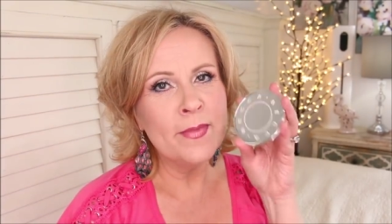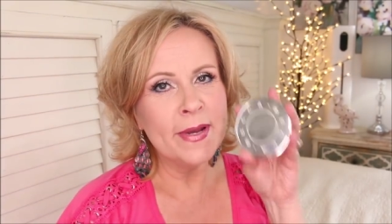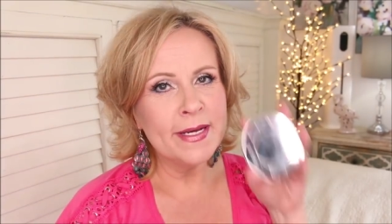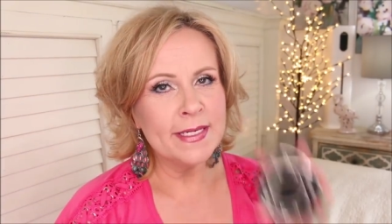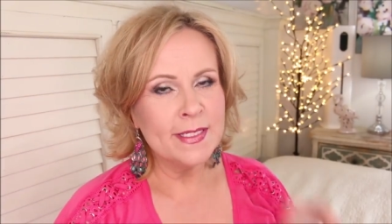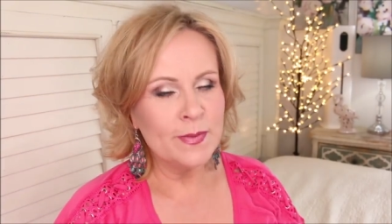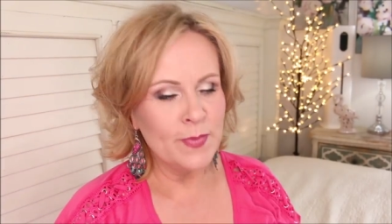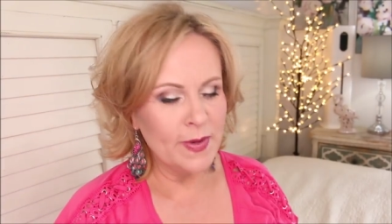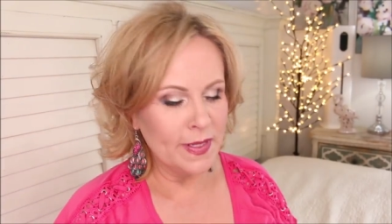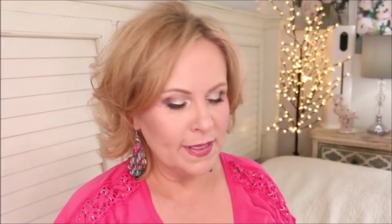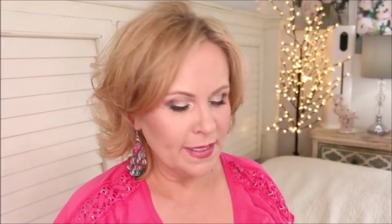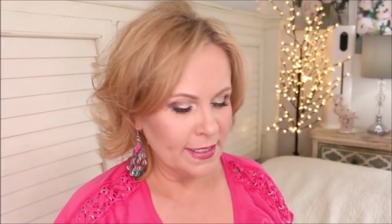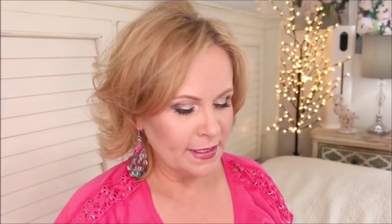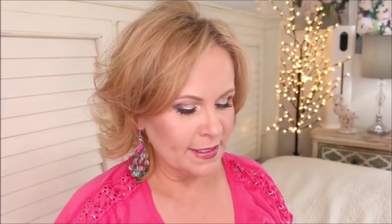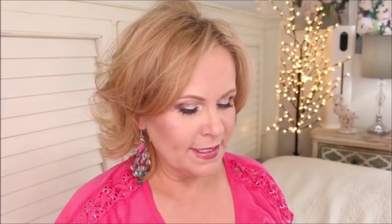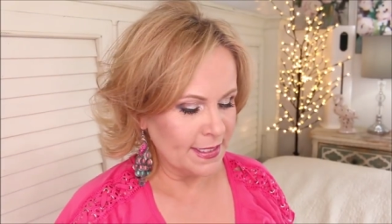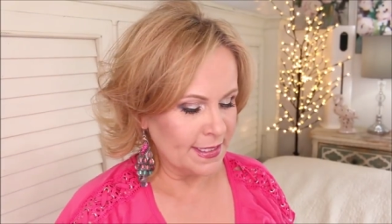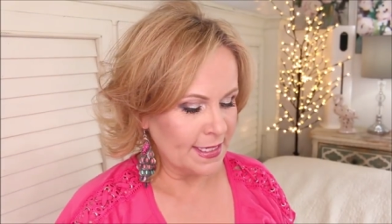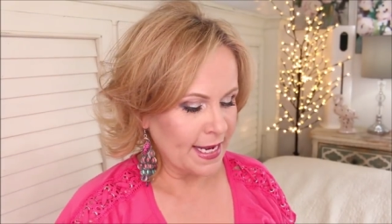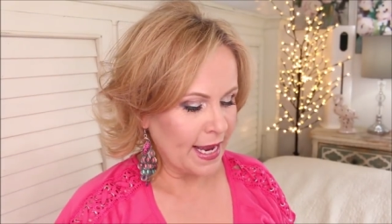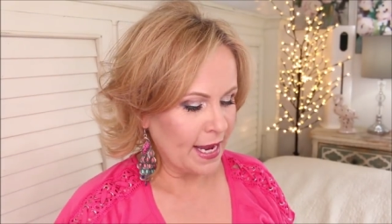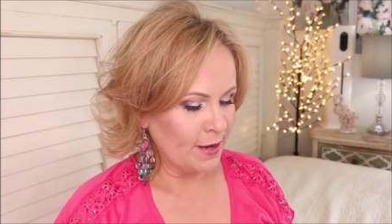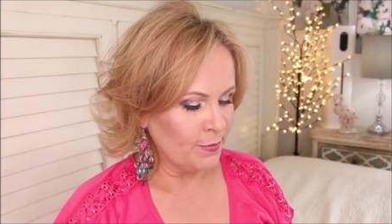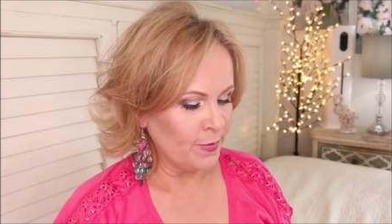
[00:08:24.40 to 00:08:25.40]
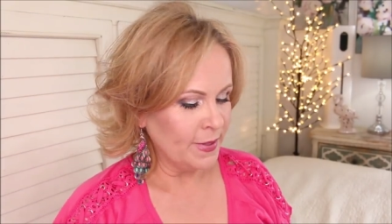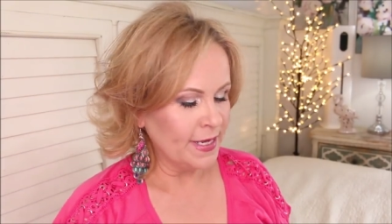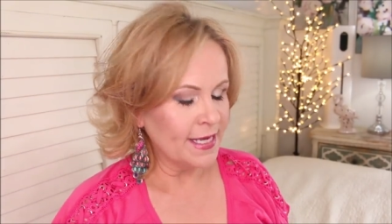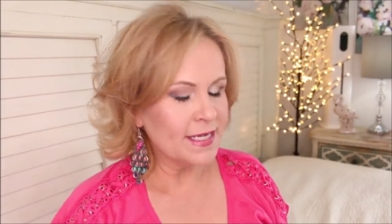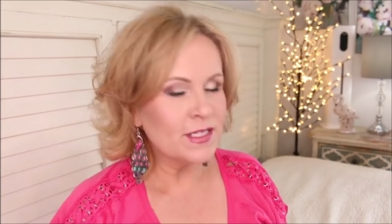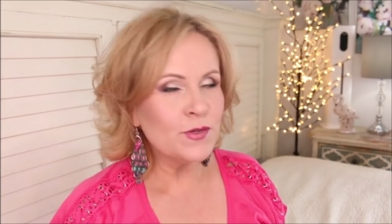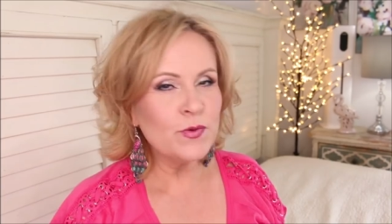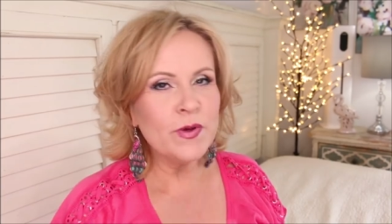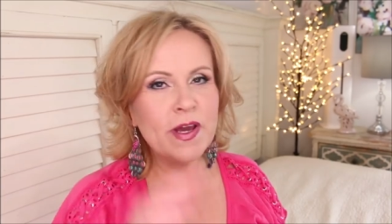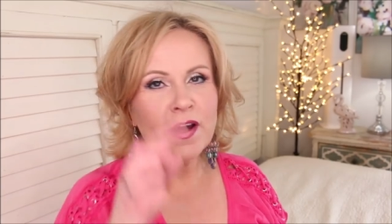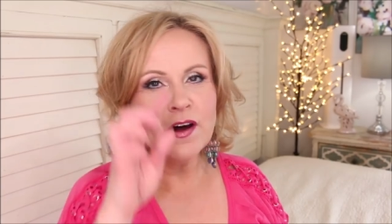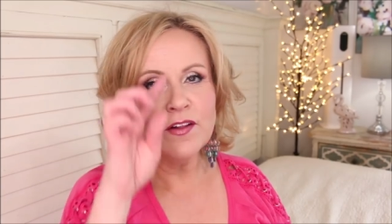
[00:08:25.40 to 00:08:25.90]
makes me a little sad
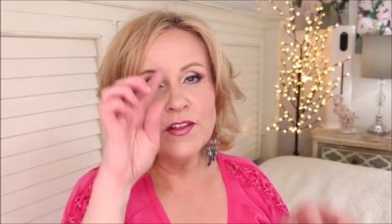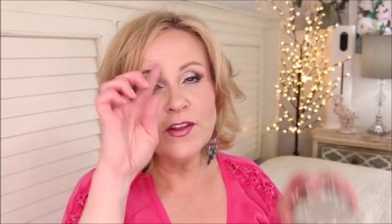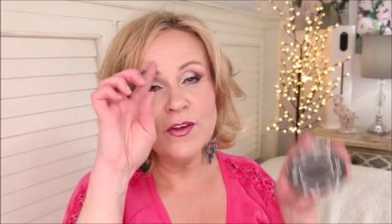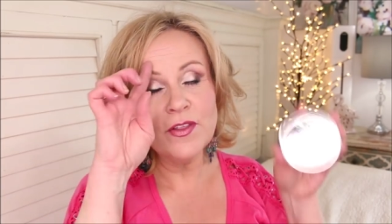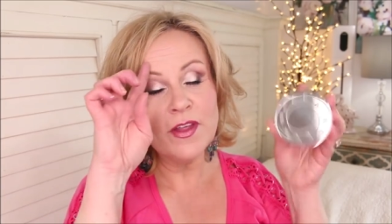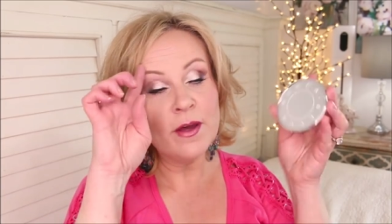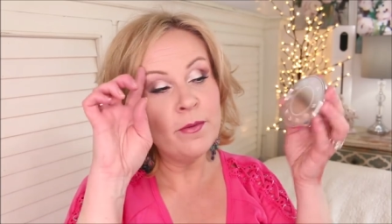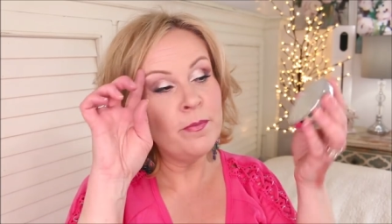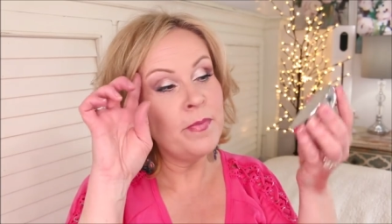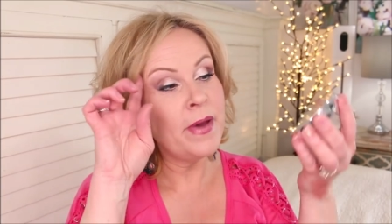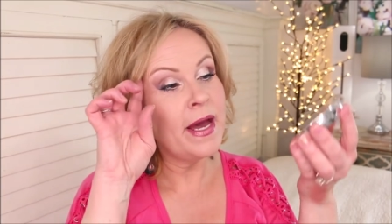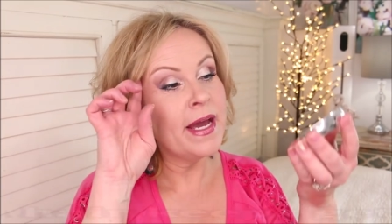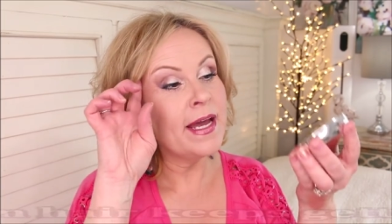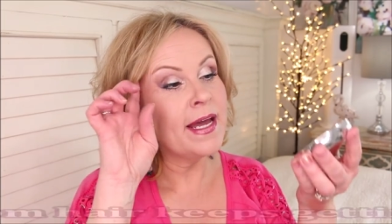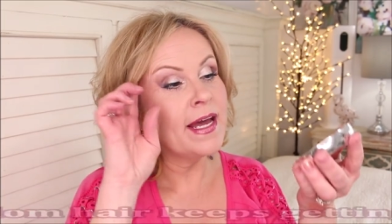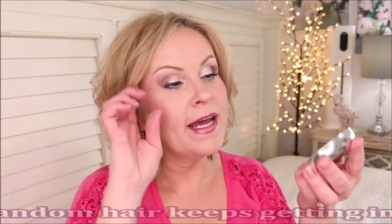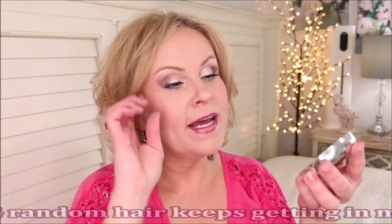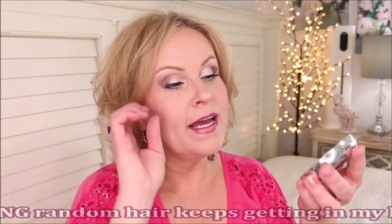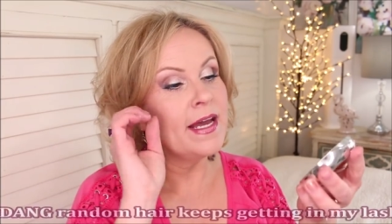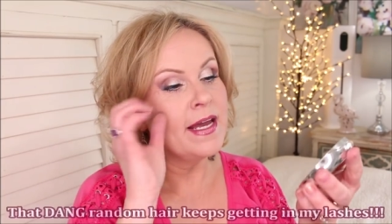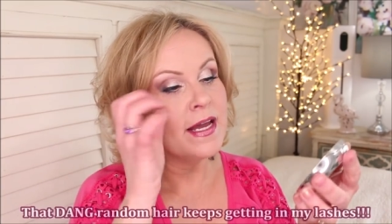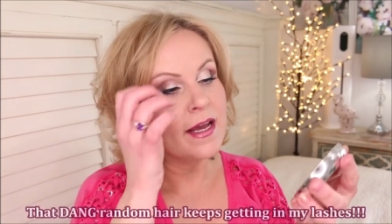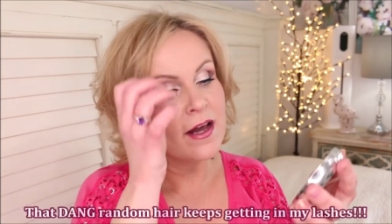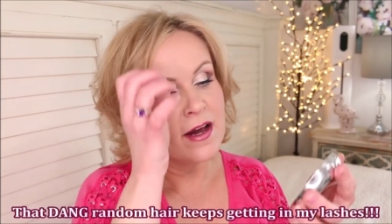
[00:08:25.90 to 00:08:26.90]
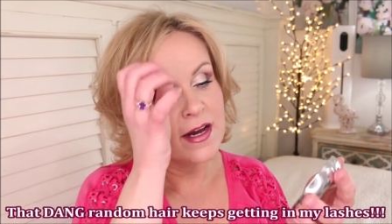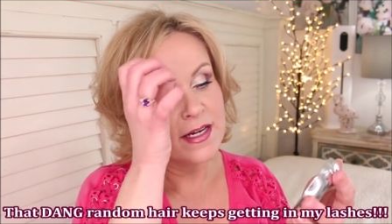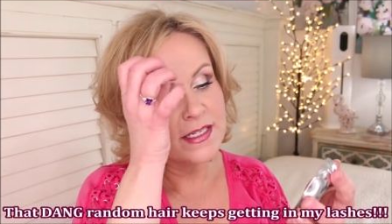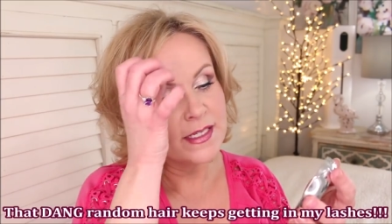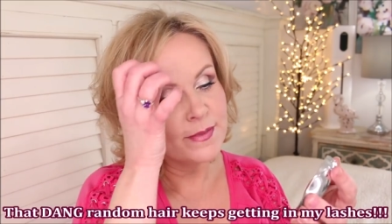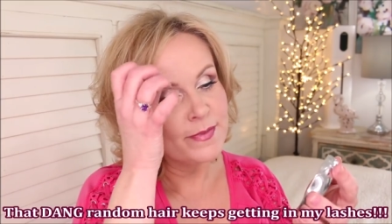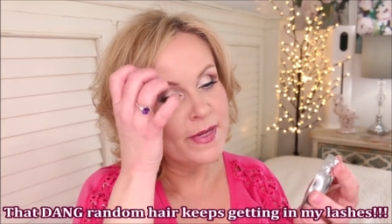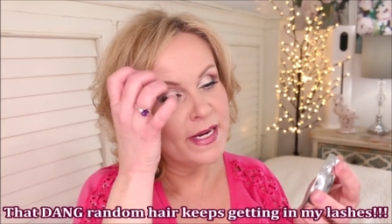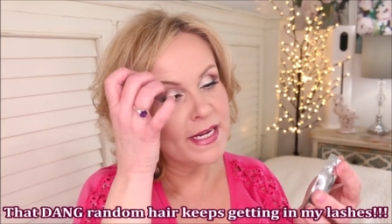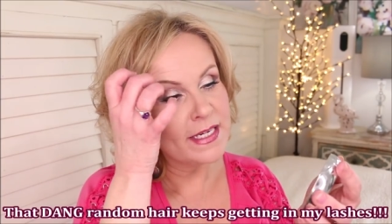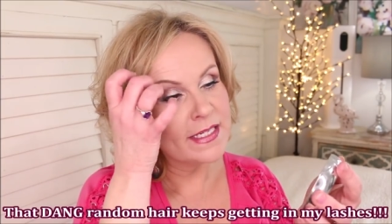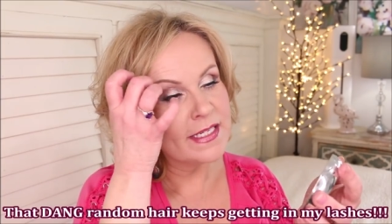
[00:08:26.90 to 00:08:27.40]
because we all know that Becca
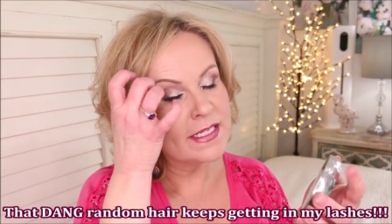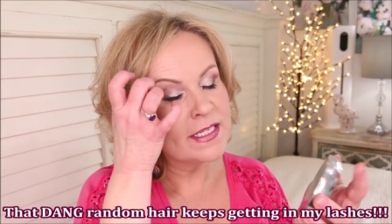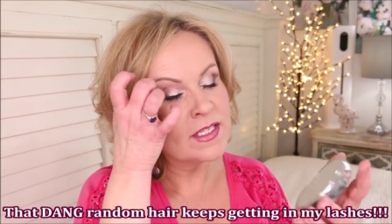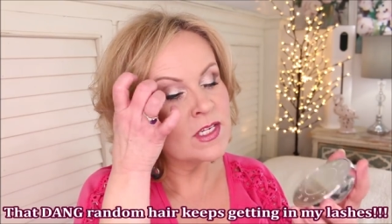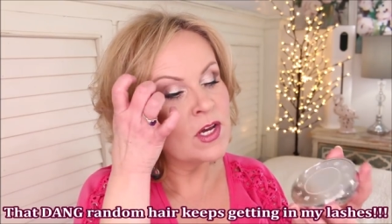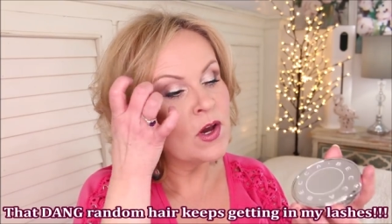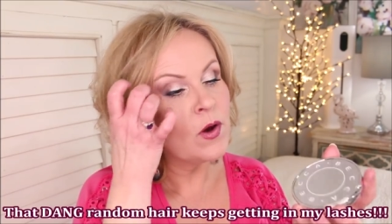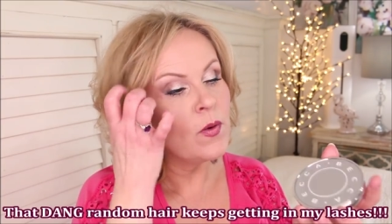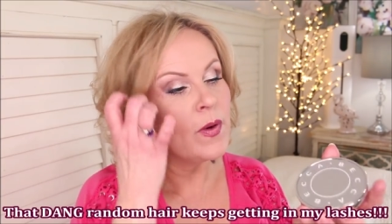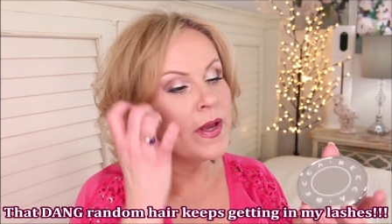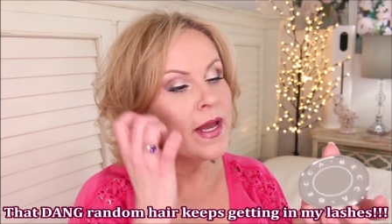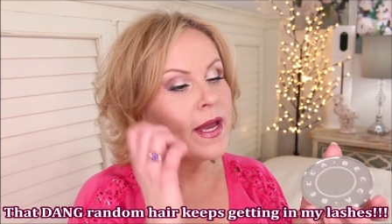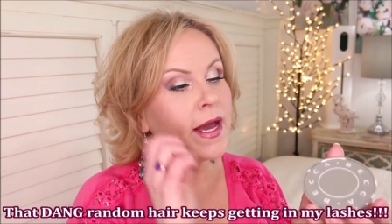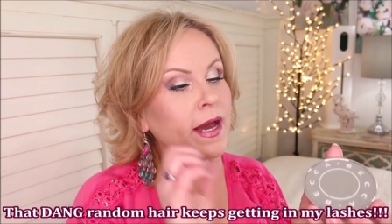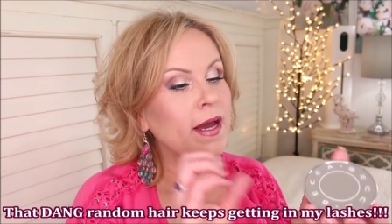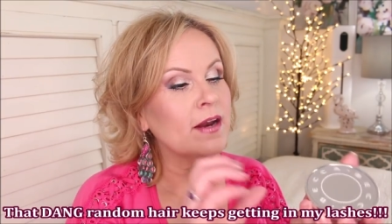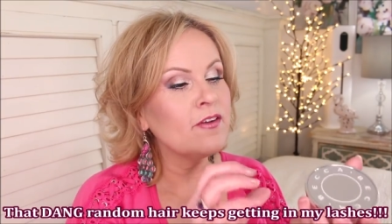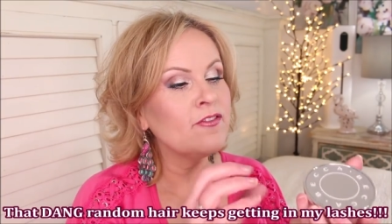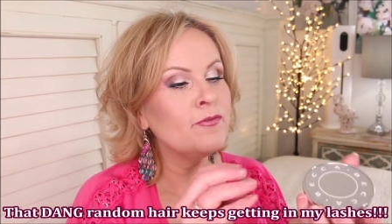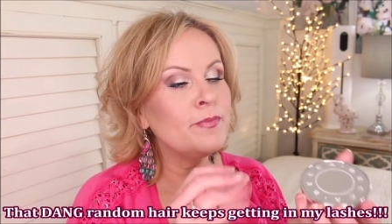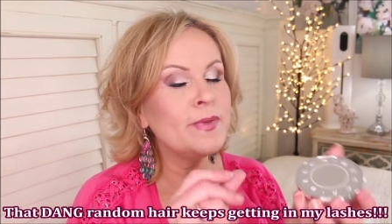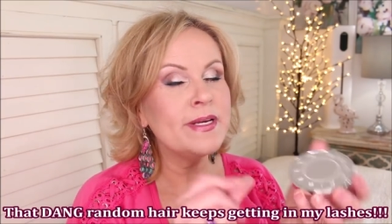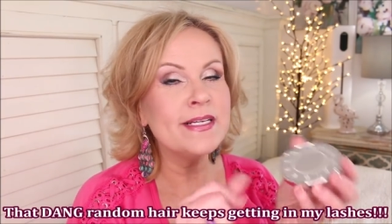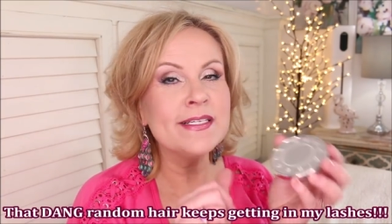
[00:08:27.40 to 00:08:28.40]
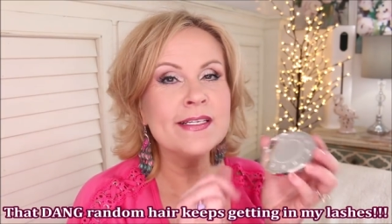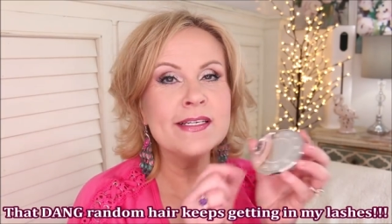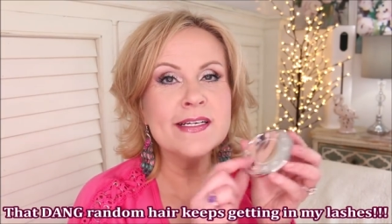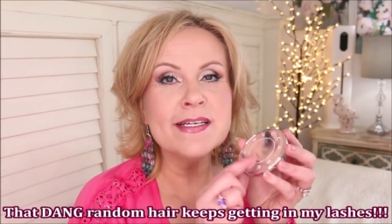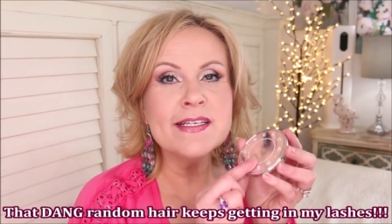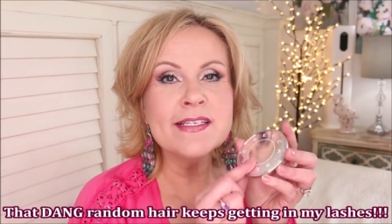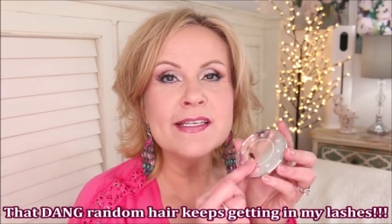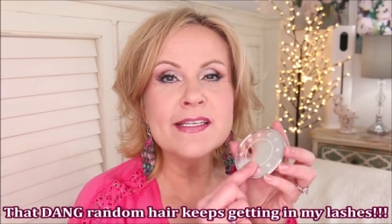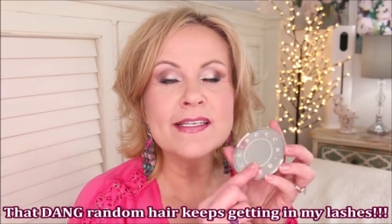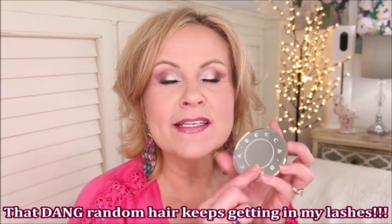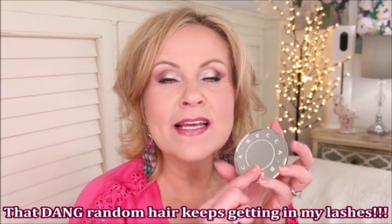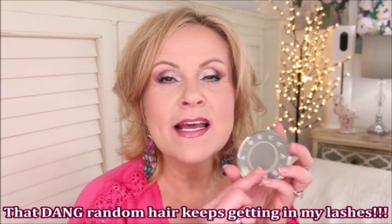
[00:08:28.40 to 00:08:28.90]
Cosmetics is going out of
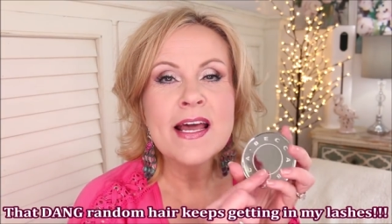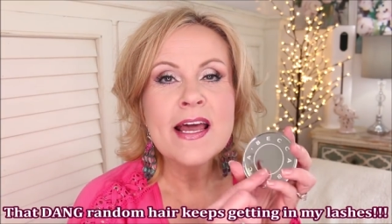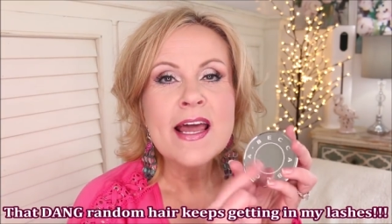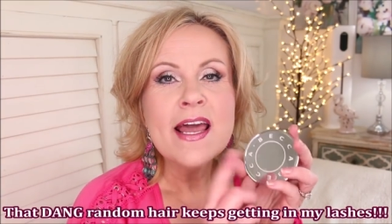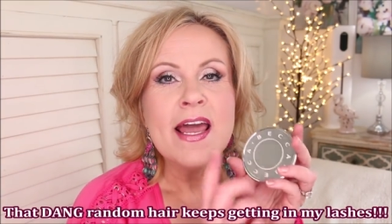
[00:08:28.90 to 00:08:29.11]
business